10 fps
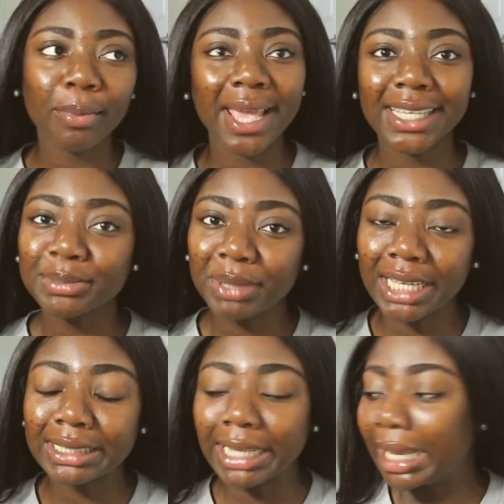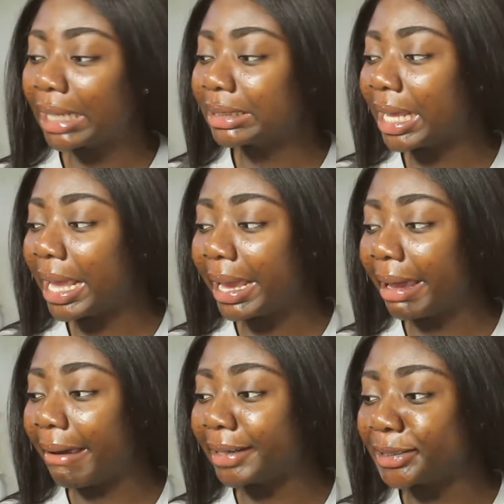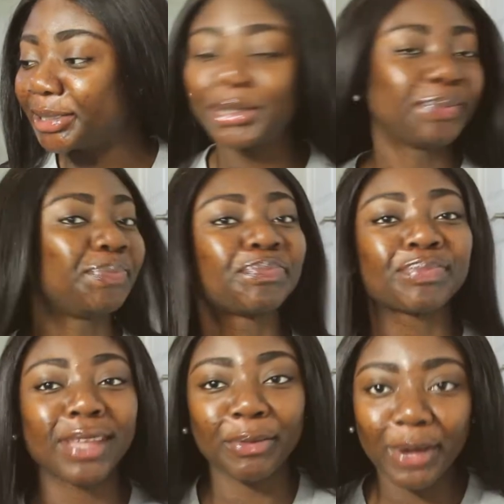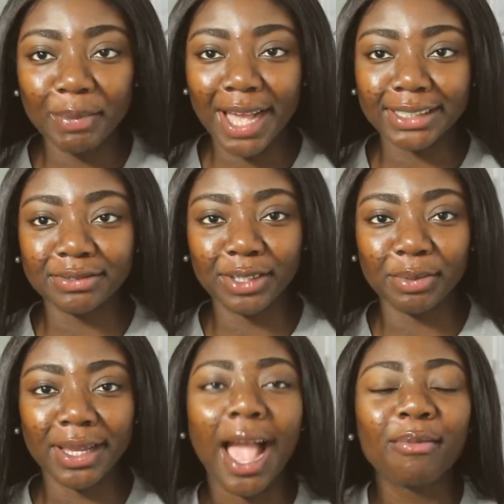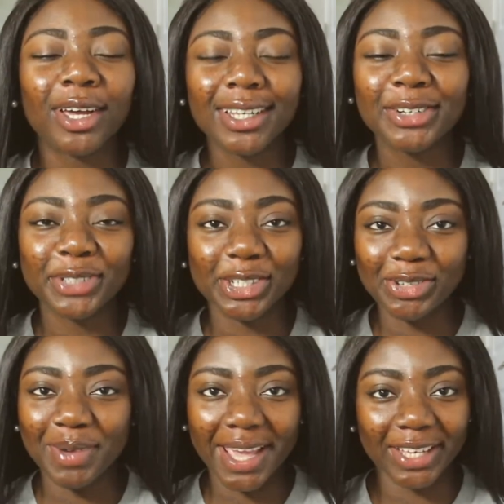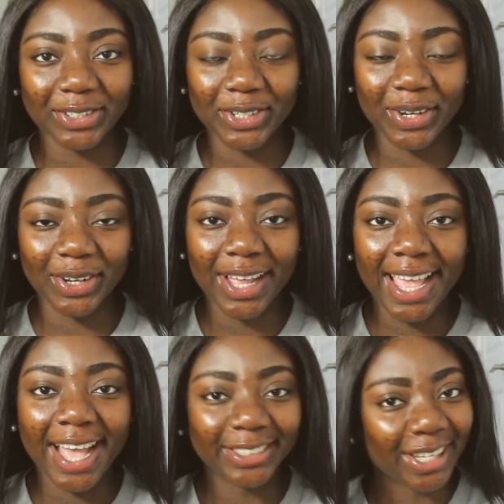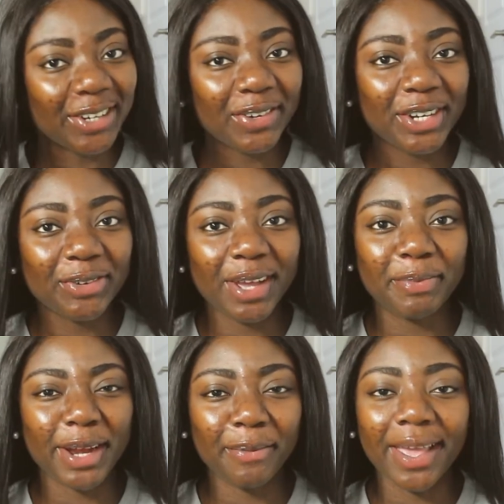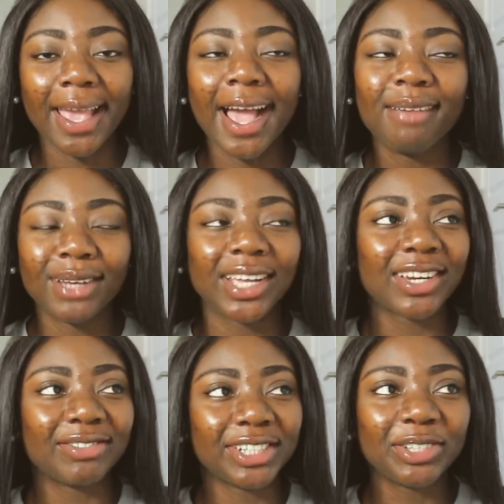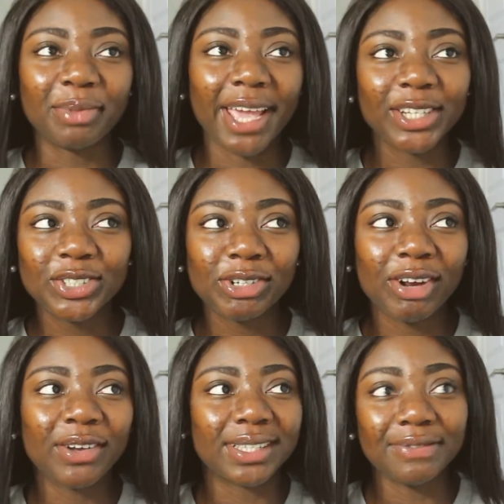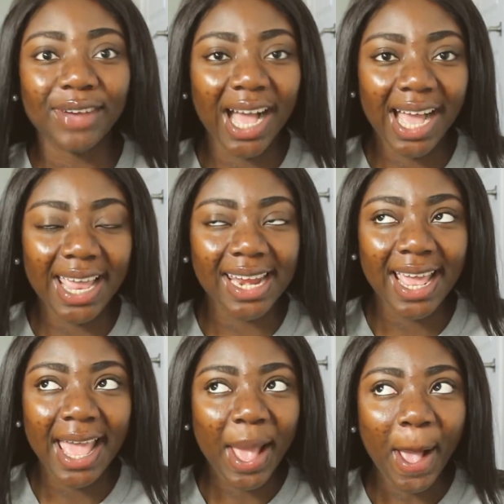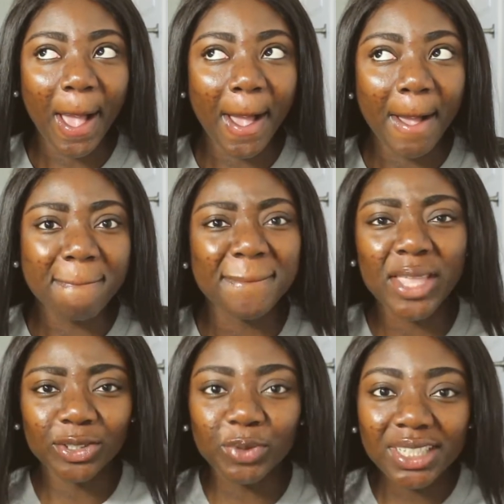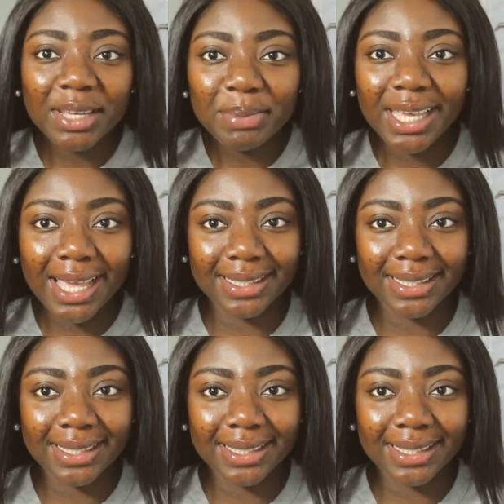mic is plugged in and we're back to filming. I'm not gonna redo my intro. I was gonna redo it, but I'm like, I'm not gonna redo my intro. It's fine. This really be it